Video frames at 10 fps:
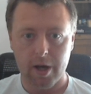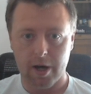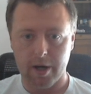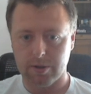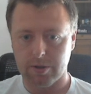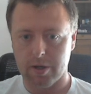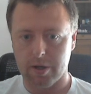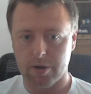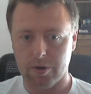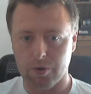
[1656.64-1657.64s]
has
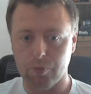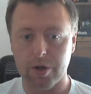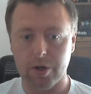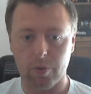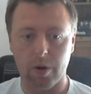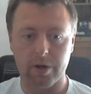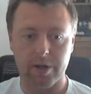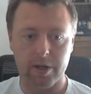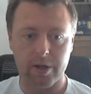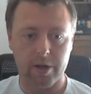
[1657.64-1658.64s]
uh, a real
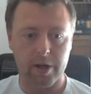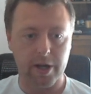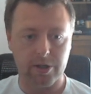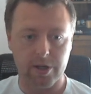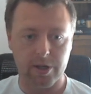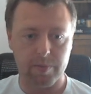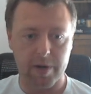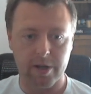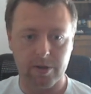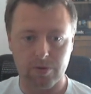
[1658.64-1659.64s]
quality in actually
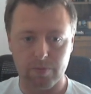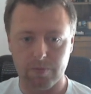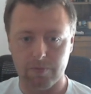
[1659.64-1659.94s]
explaining some